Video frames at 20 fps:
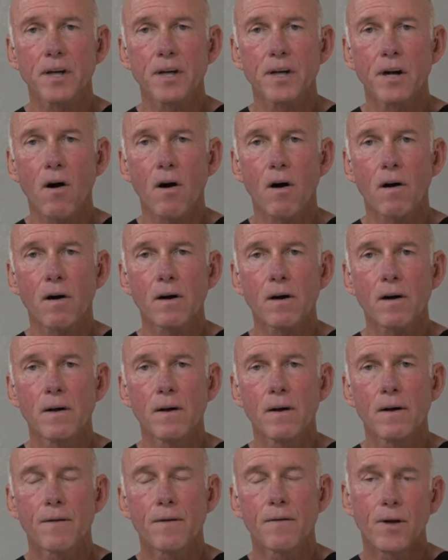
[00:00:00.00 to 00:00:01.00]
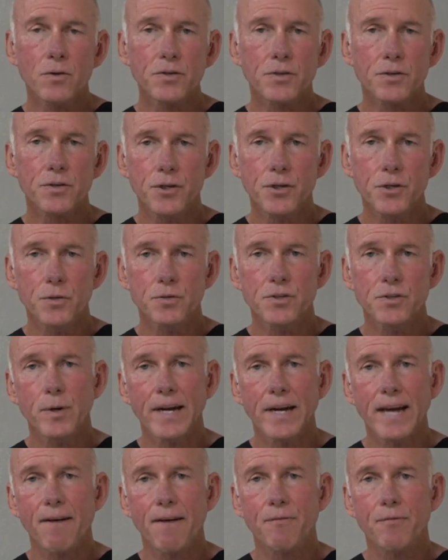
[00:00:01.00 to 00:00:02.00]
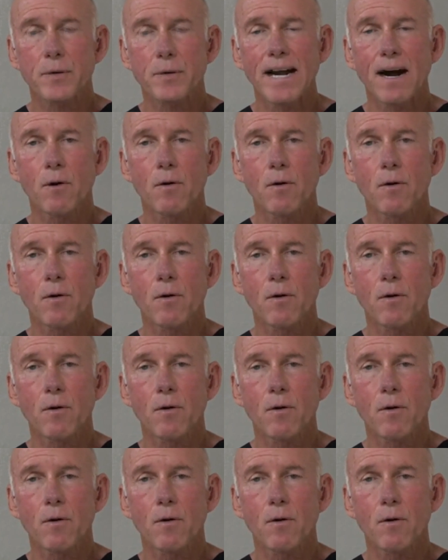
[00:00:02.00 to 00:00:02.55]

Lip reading: Those are 2, 2.5, 3 hour procedures.